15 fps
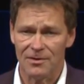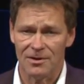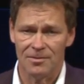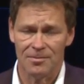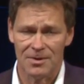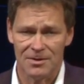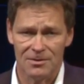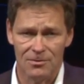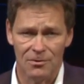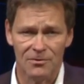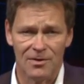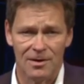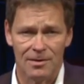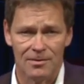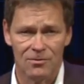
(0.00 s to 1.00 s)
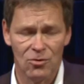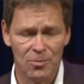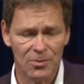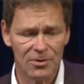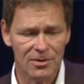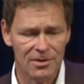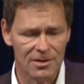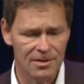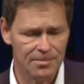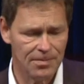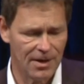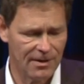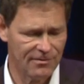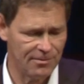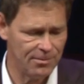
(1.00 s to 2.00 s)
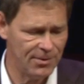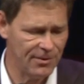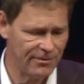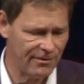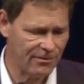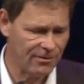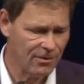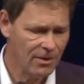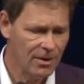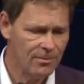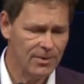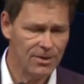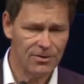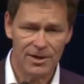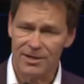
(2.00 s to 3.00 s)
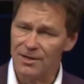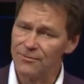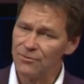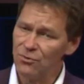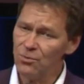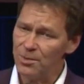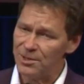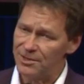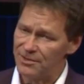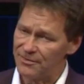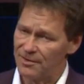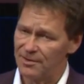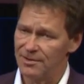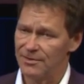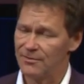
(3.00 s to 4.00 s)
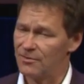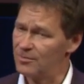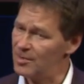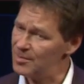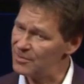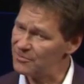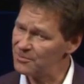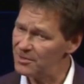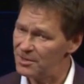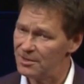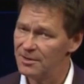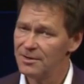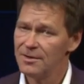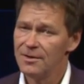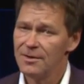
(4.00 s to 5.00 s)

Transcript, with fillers: um, but those are typically parts and pieces where you can have two vendors at least, or maybe three.